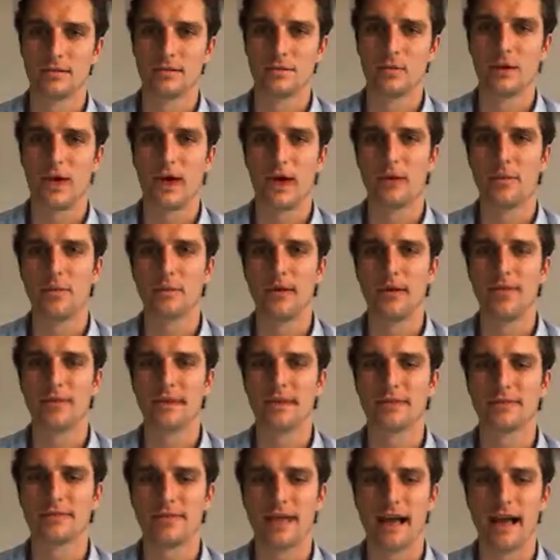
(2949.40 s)
what I think
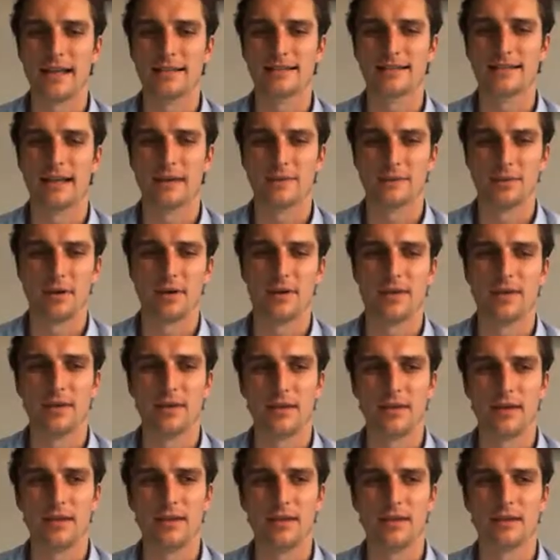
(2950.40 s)
is fascinating about
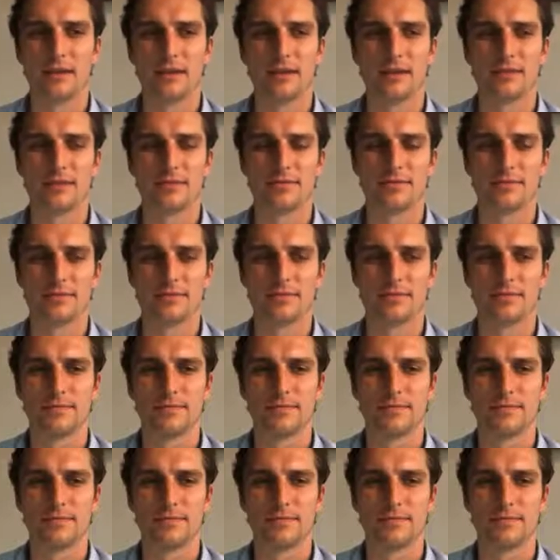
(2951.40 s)
Ether is,